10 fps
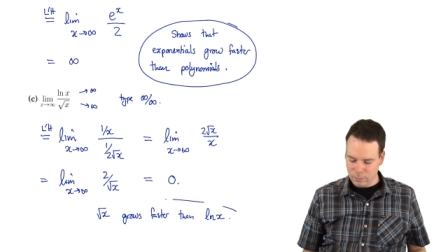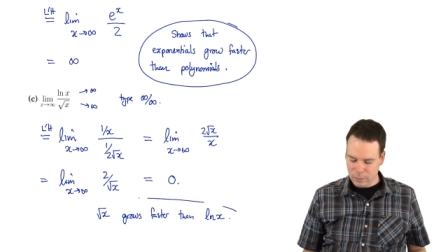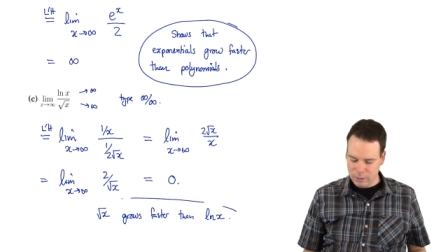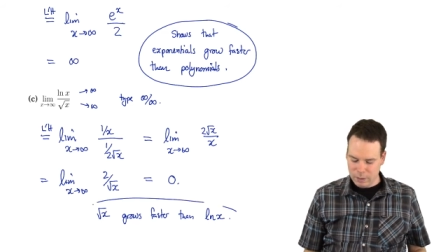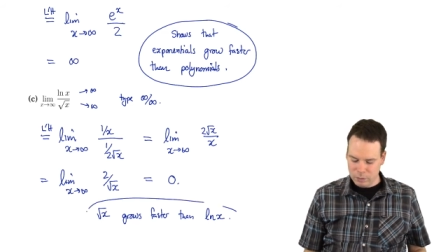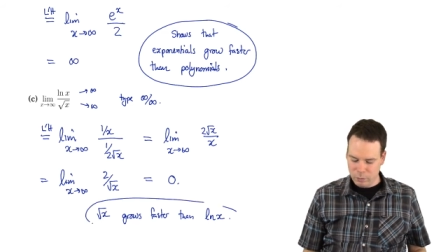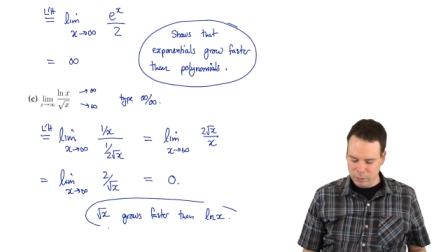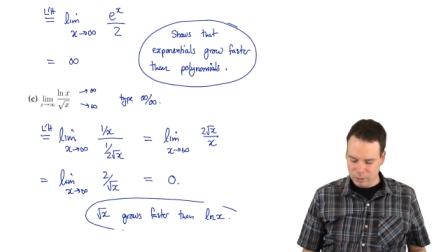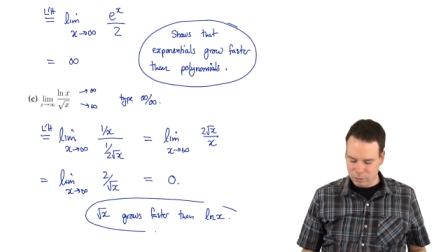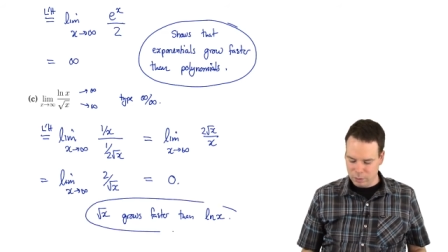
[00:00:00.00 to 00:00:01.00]
That's what we
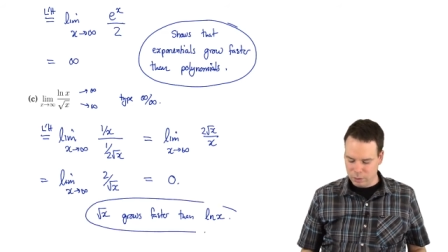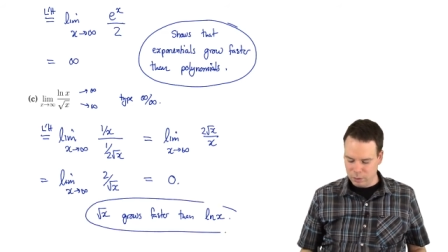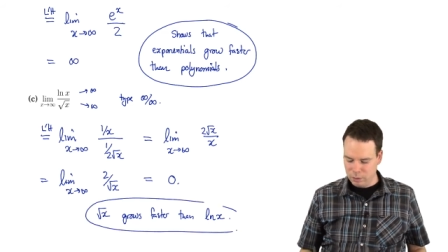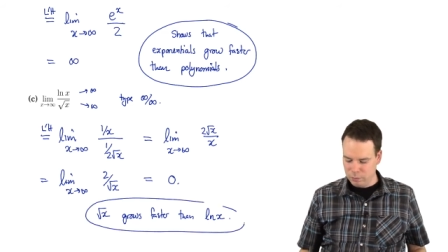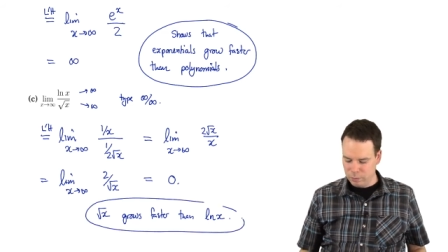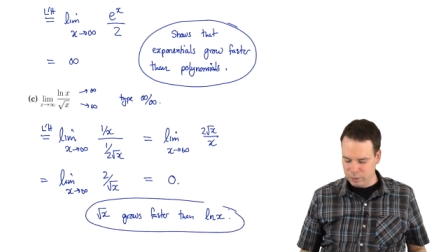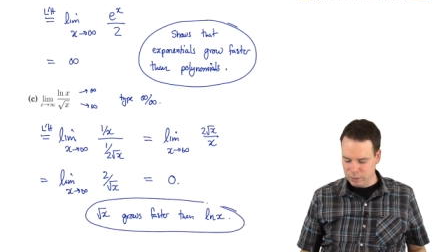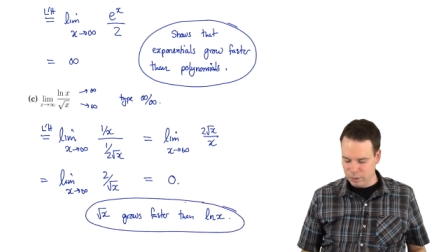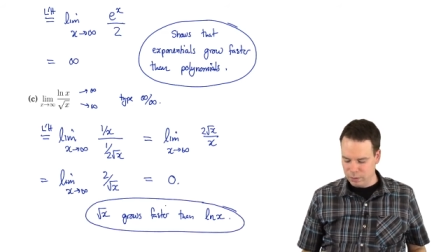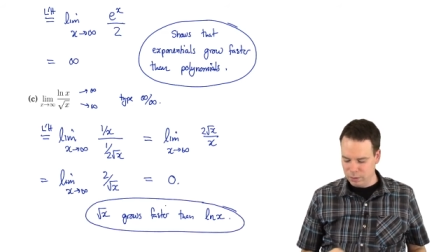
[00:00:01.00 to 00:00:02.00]
can sort of conclude from this
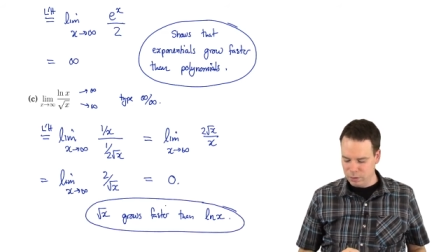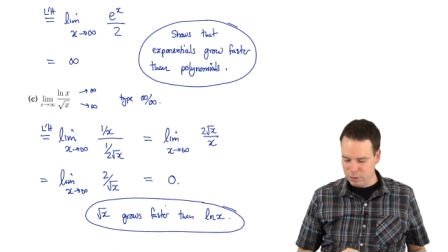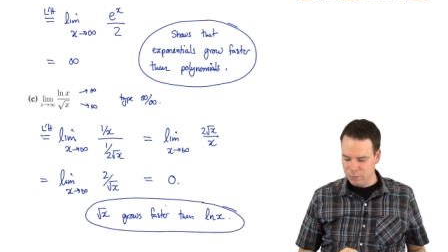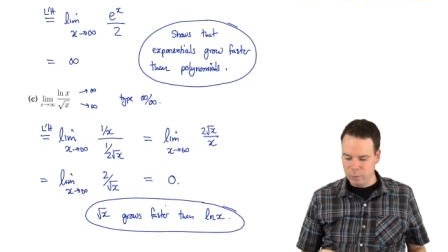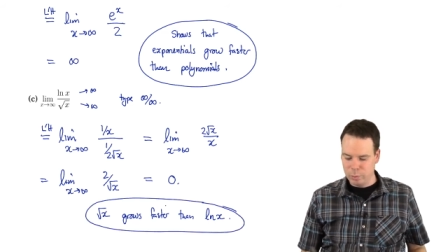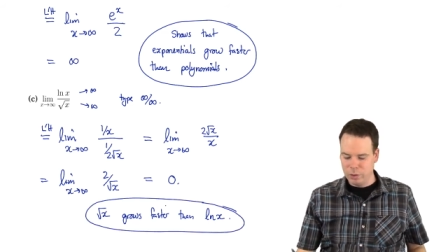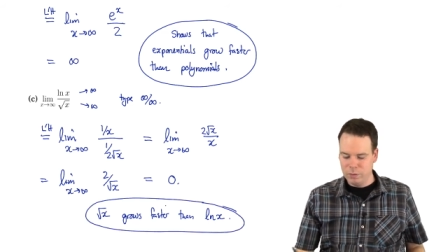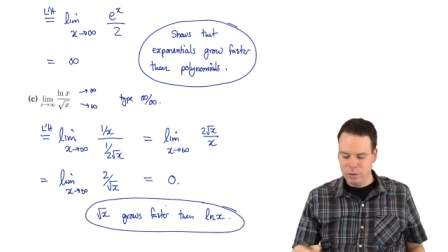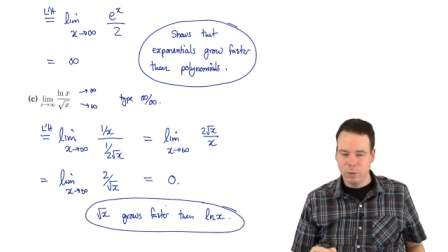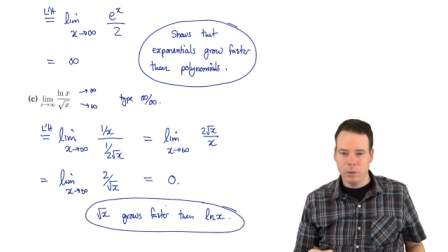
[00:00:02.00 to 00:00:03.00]
calculation. For the
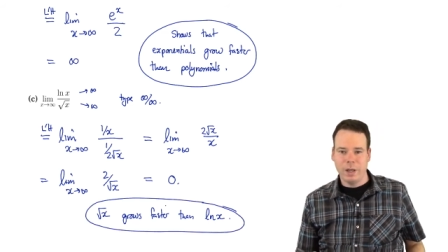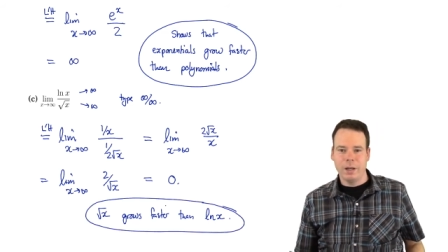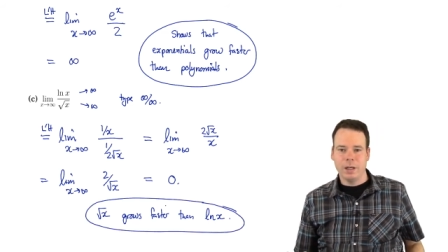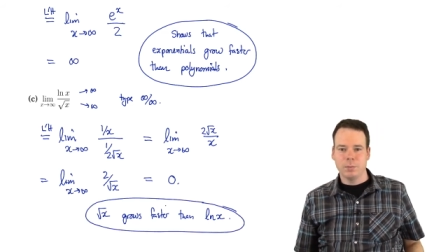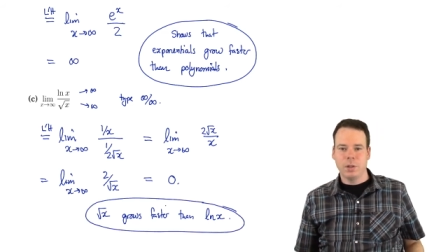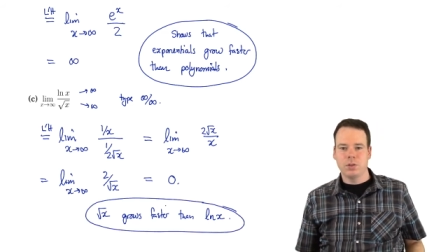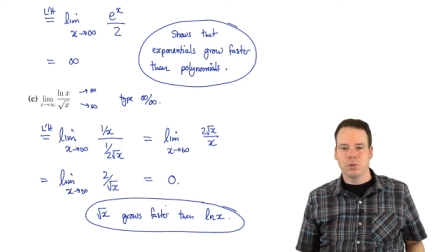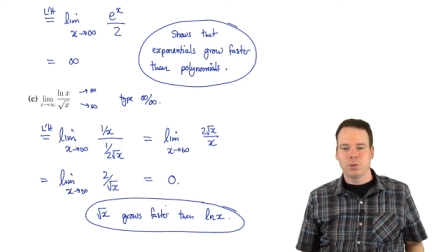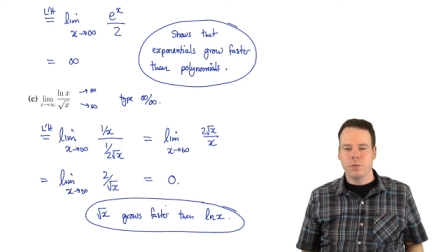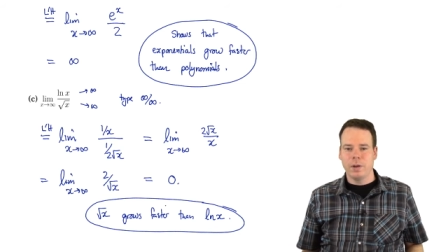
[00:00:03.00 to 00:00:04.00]
previous one, we had
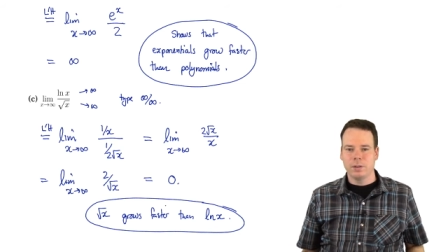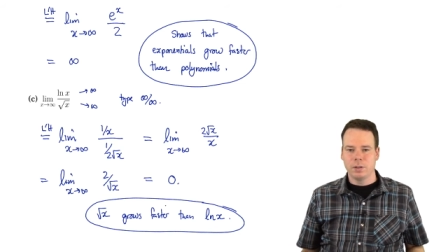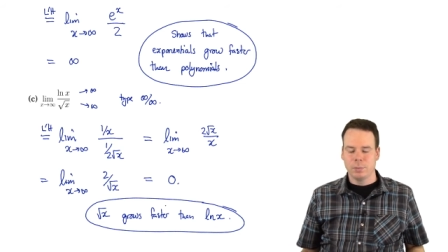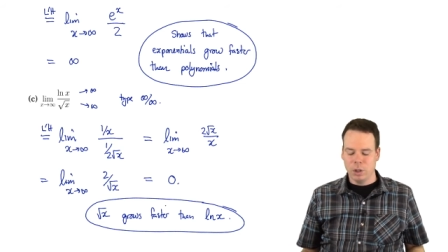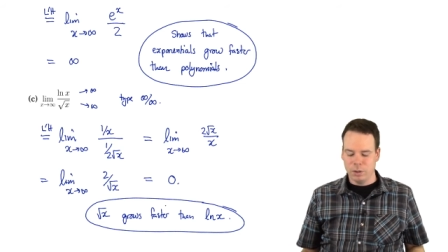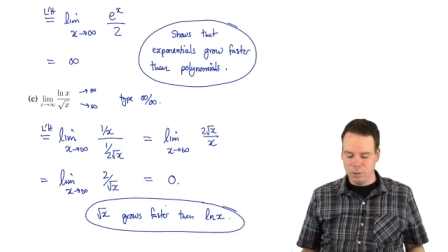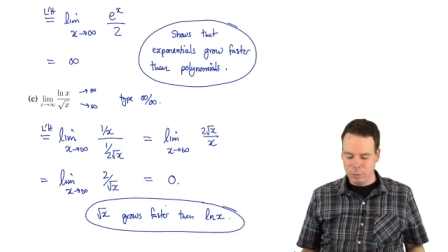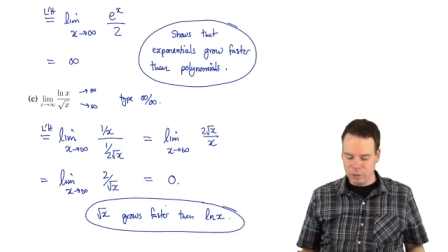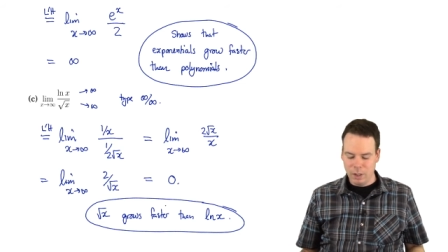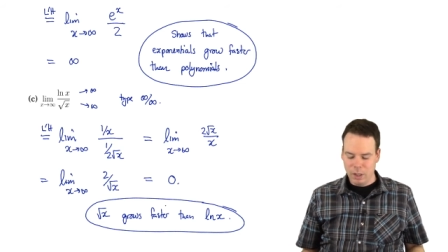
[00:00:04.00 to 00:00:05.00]
exponentials grow faster than
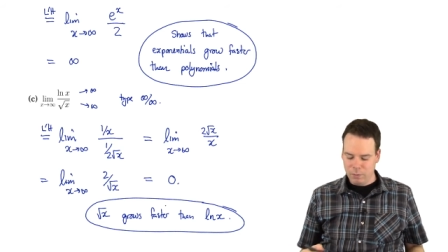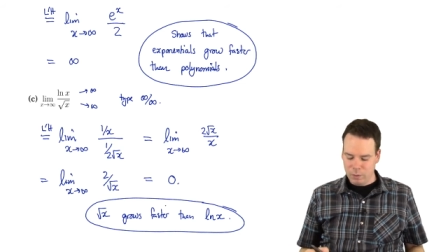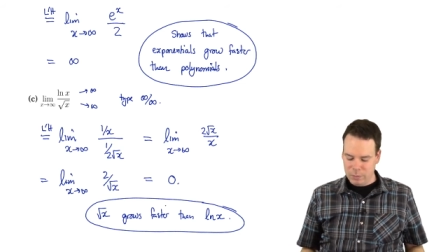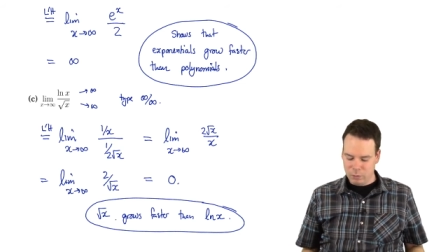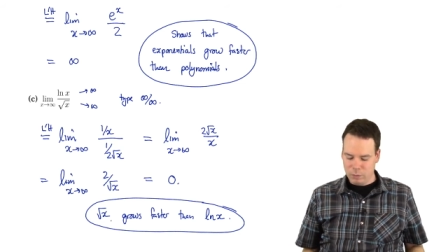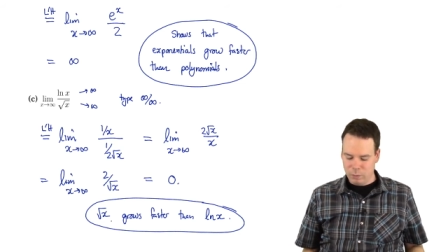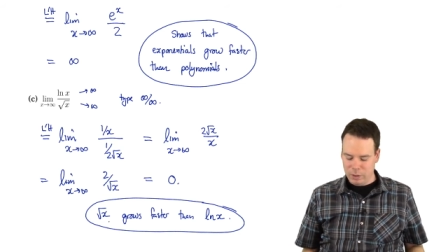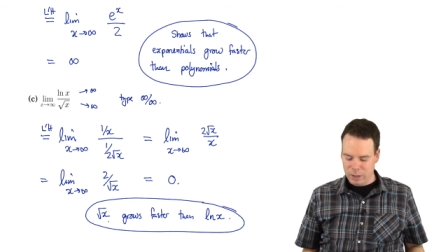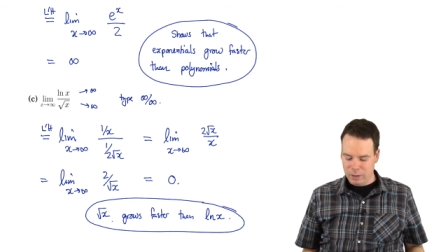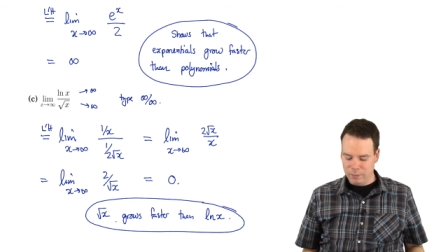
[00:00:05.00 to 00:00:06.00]
polynomials. From this one, we
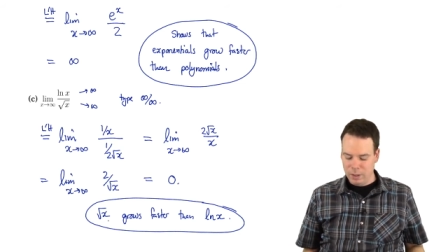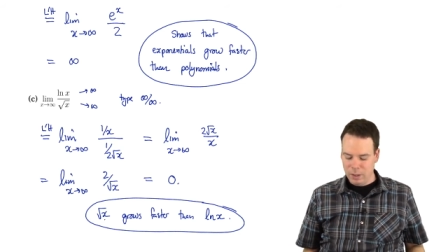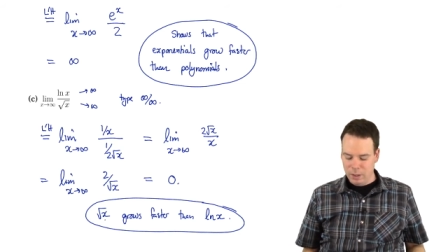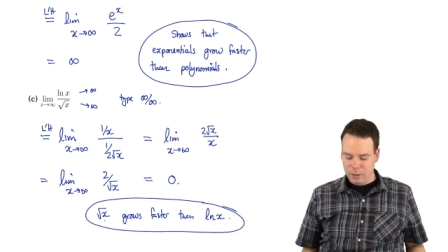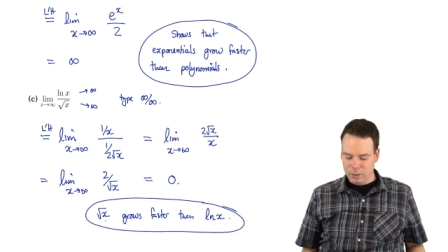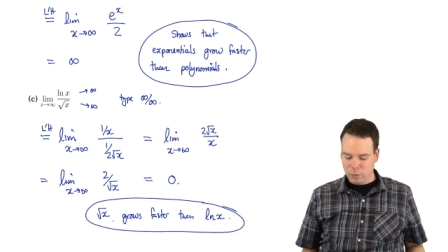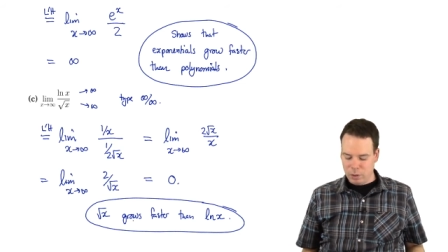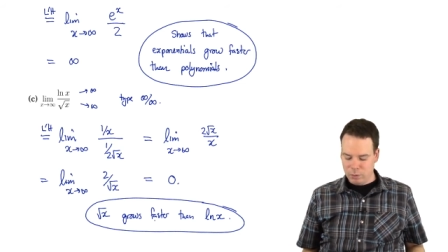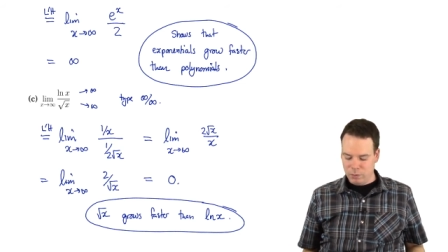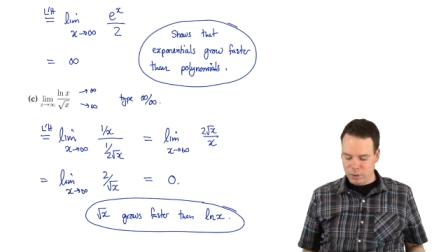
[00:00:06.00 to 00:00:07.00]
have
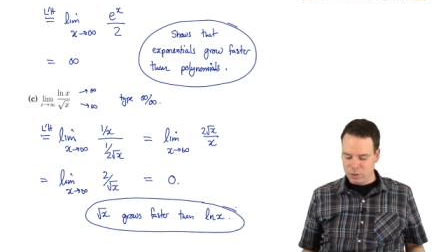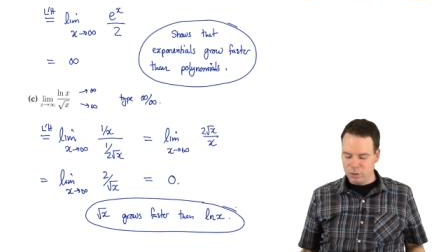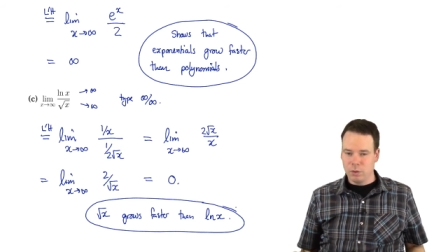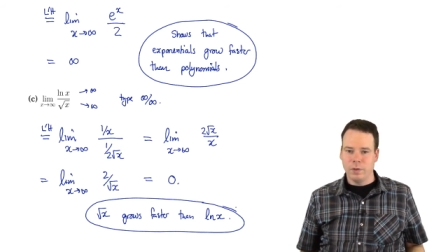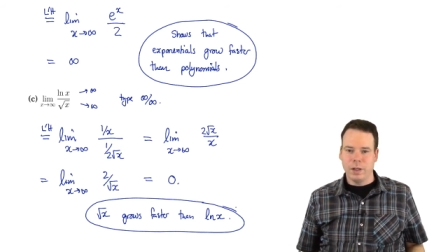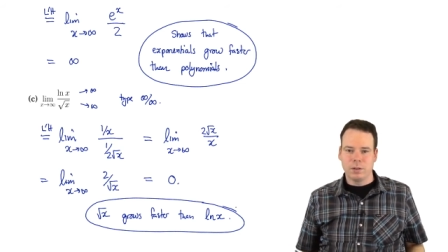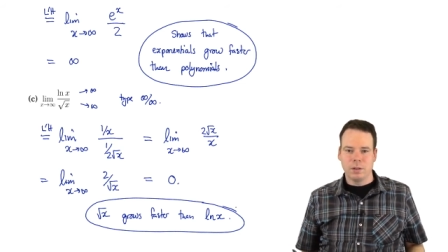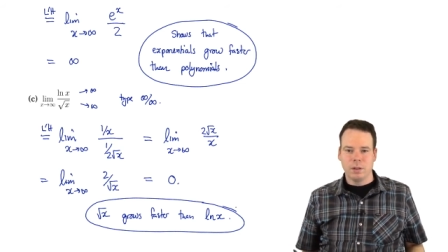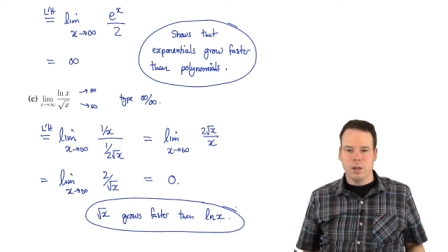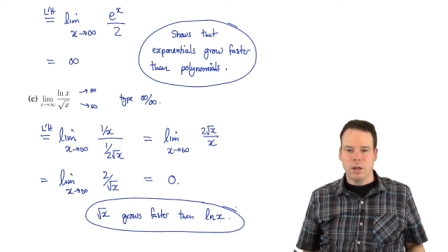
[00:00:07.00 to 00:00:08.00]
square root functions grow faster
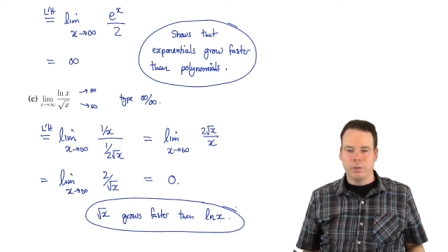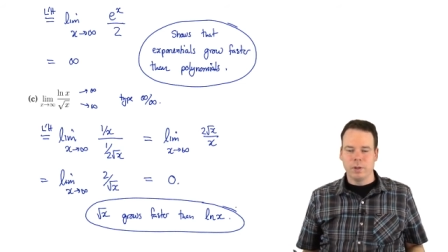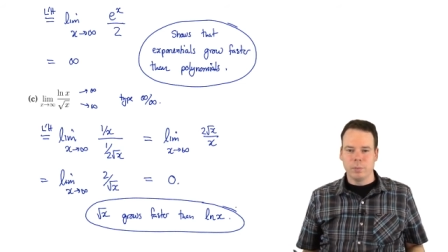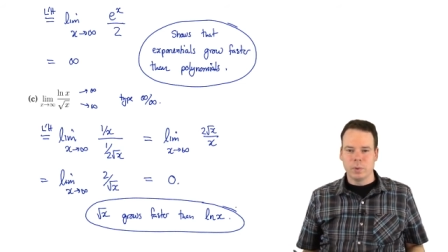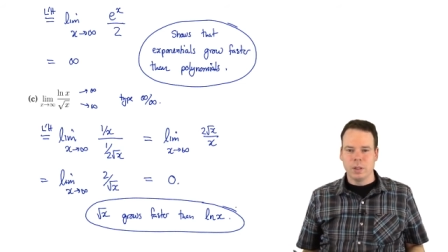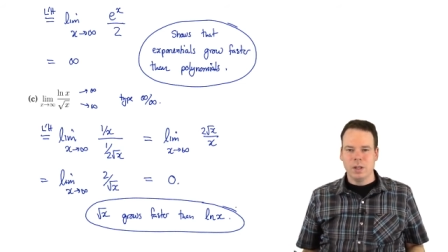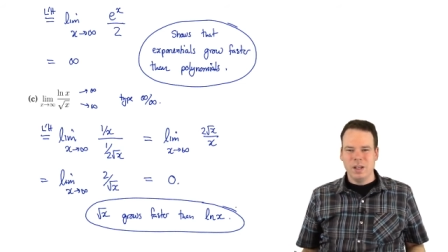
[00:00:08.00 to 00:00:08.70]
than logarithms.